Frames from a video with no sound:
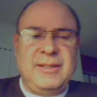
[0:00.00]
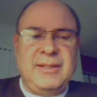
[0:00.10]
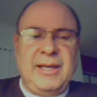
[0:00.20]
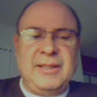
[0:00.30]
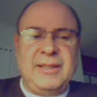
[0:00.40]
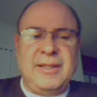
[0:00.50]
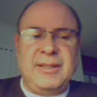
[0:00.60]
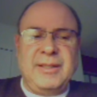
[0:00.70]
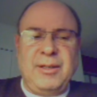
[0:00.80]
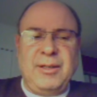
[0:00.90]

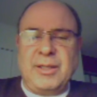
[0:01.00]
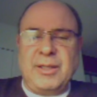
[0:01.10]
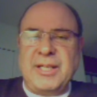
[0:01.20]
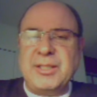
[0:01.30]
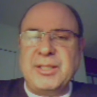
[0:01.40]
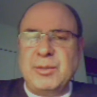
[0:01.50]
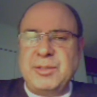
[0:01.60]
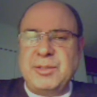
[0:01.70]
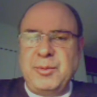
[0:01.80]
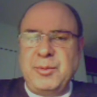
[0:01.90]
that the
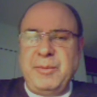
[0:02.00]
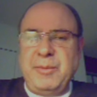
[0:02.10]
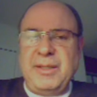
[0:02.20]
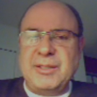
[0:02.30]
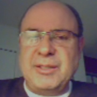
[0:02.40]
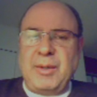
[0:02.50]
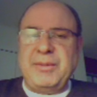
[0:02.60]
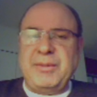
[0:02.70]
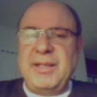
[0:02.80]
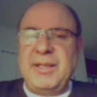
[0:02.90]
organization would be
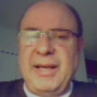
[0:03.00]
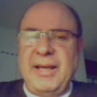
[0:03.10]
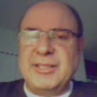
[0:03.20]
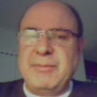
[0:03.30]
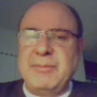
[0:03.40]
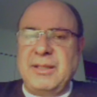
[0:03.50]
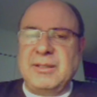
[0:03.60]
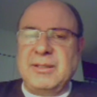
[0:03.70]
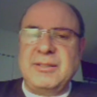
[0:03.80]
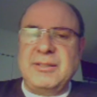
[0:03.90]
disrupted and
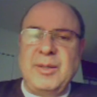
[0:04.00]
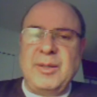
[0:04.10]
dismantled.